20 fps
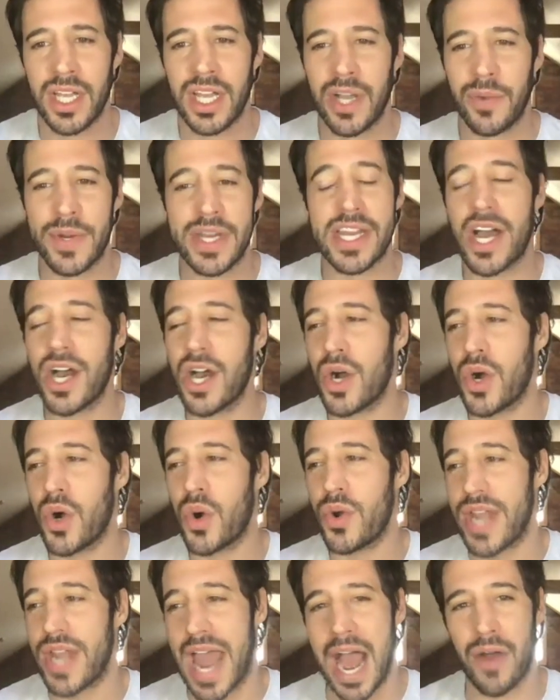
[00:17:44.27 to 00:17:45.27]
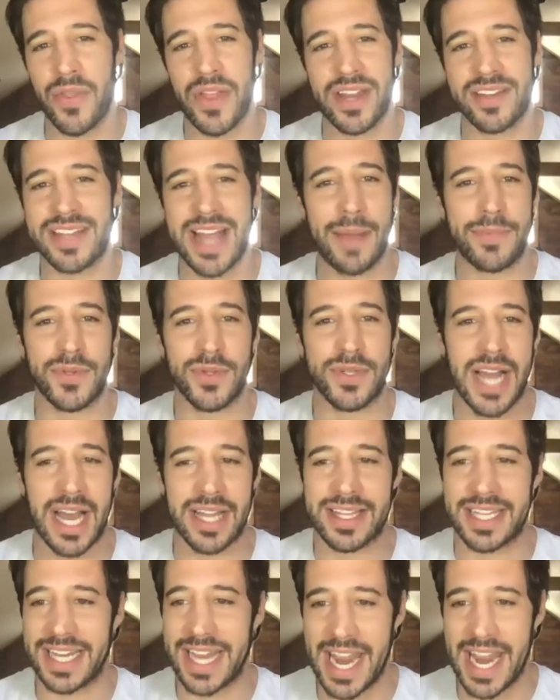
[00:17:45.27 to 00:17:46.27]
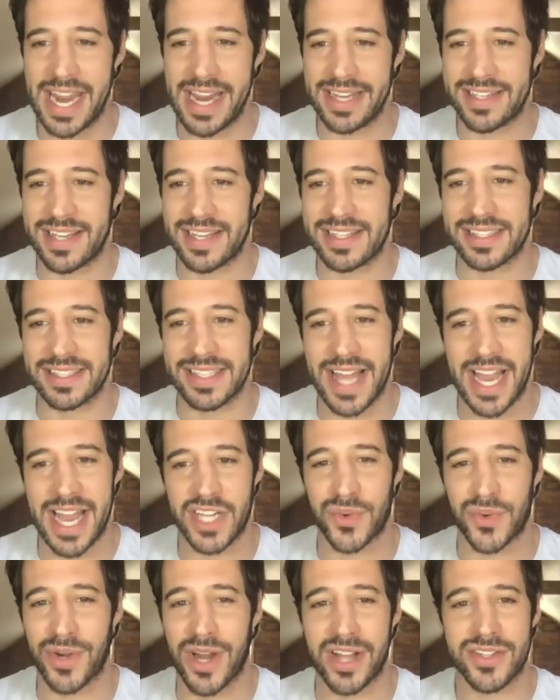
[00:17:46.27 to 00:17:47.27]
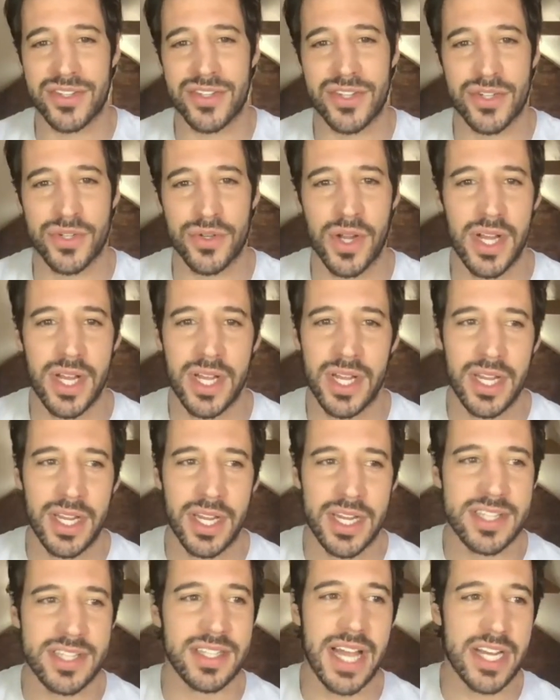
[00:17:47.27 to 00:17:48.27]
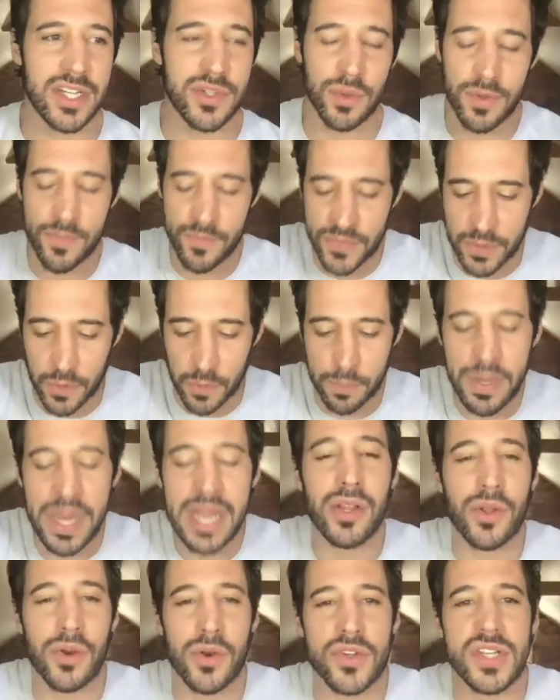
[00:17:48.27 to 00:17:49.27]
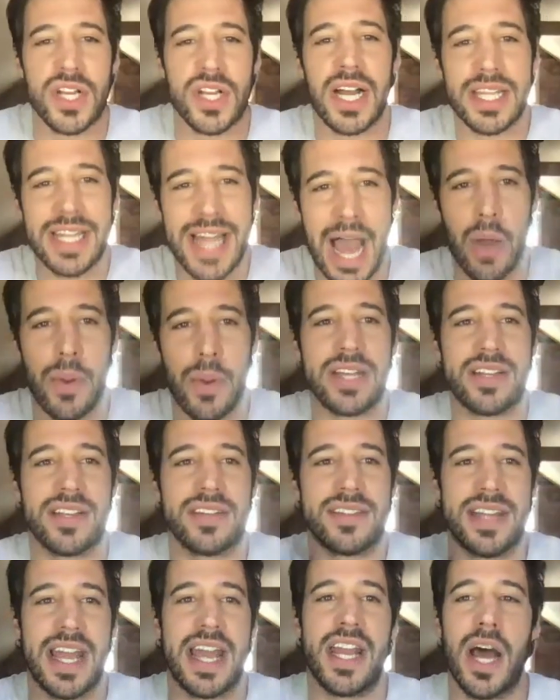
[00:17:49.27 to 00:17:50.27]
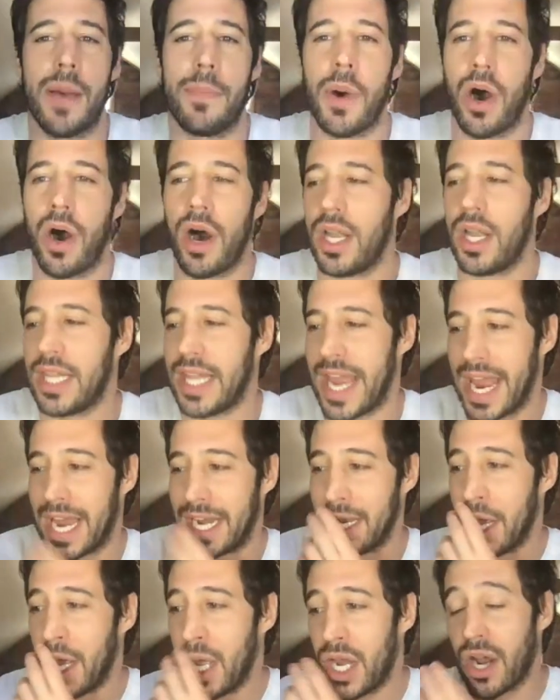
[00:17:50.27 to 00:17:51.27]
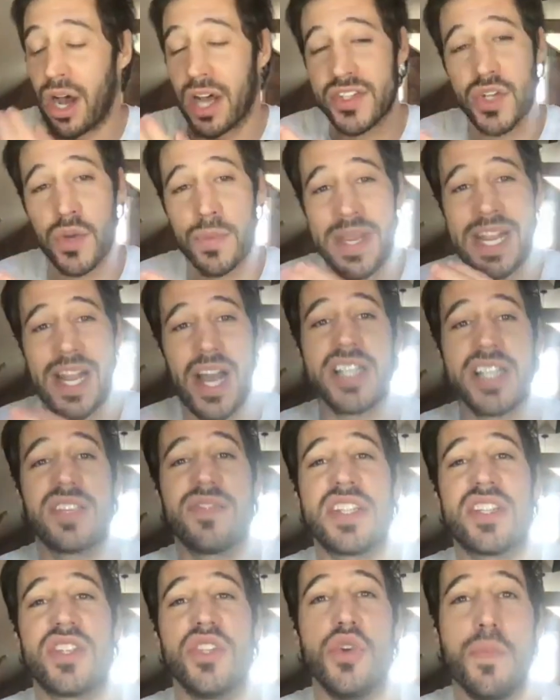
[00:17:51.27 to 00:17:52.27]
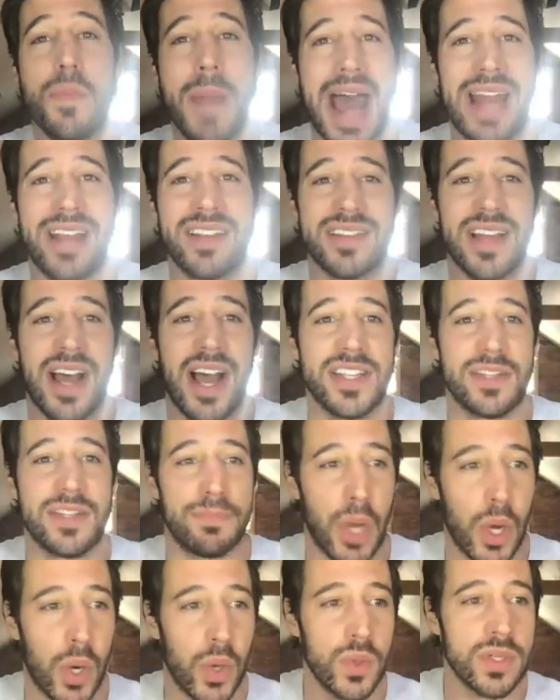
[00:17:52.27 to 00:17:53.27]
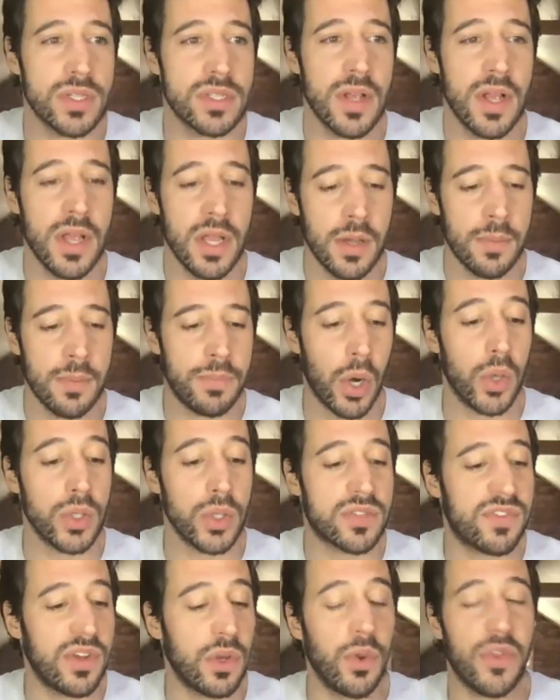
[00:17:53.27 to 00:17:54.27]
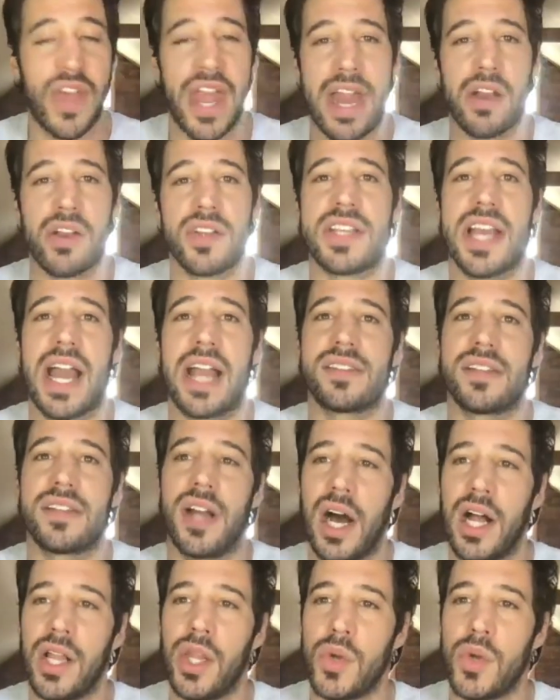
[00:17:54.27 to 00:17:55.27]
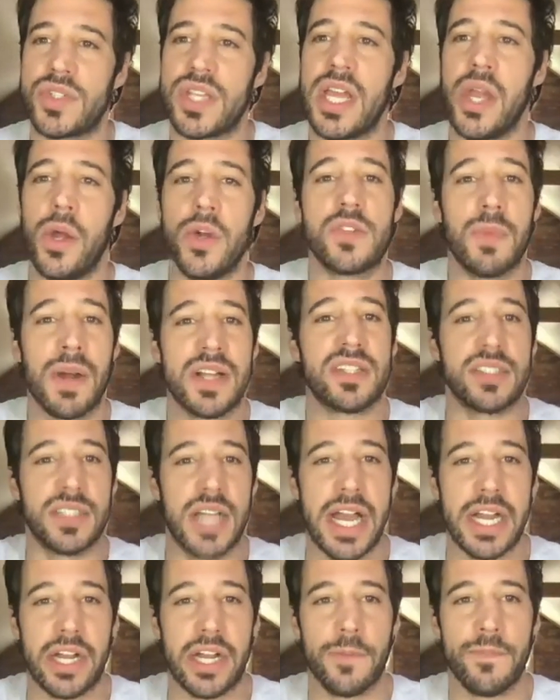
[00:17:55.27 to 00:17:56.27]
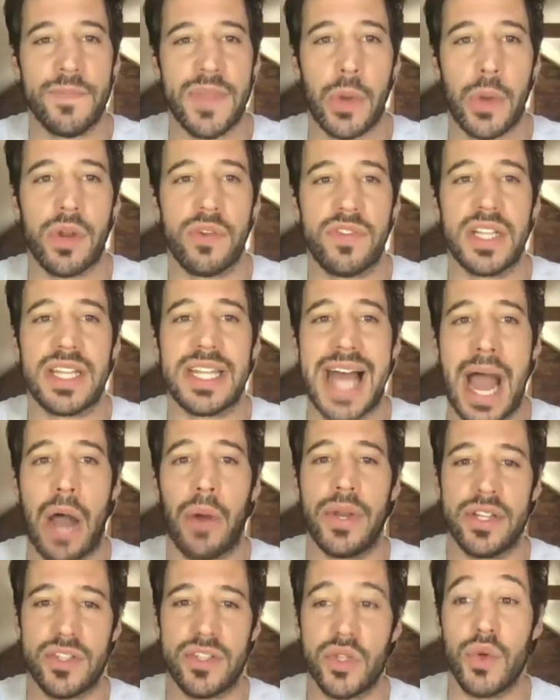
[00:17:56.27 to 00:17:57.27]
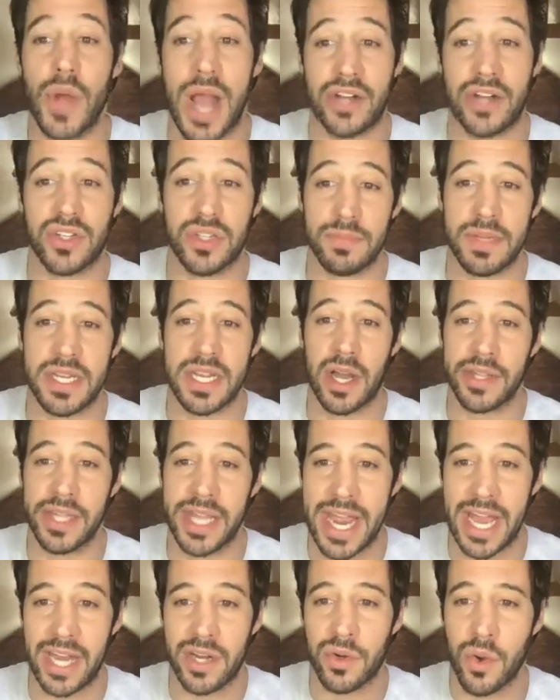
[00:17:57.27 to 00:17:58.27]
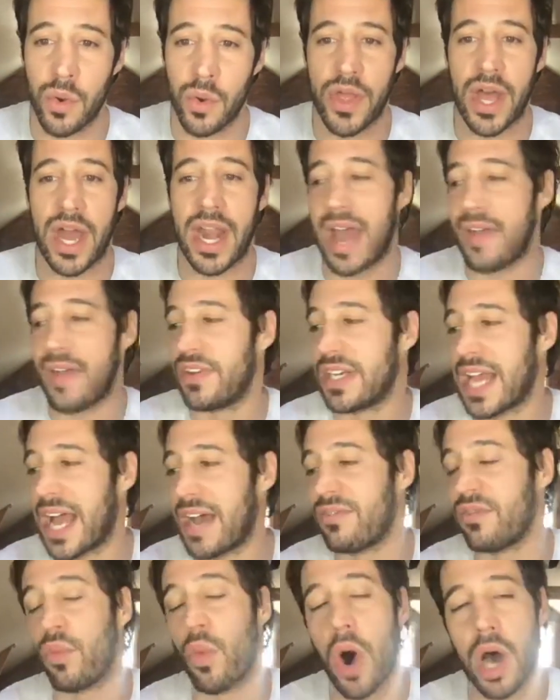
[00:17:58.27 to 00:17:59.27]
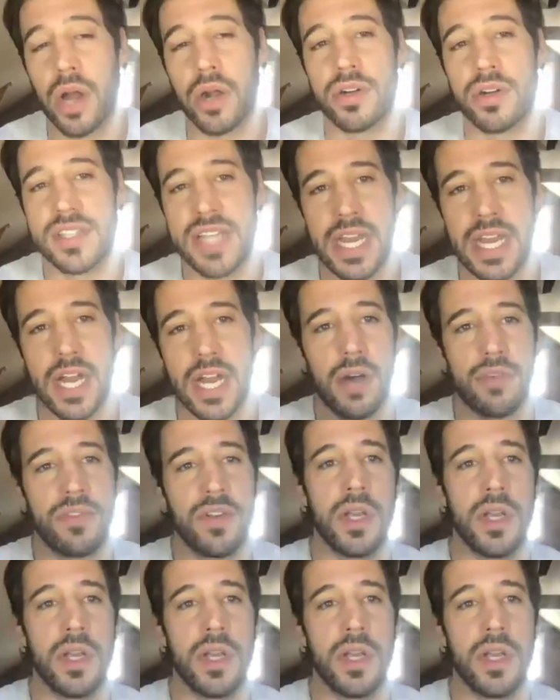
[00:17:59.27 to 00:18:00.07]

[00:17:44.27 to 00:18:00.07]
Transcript: We know now that is absolutely not the case. Its legs were not, its legs were, pillars, allowing it to stand up on land. And also because of its pneumaticized bones, bones filled with air sacs and hollows, it was much lighter. That would have allowed it to actually be on land without having to have water take off,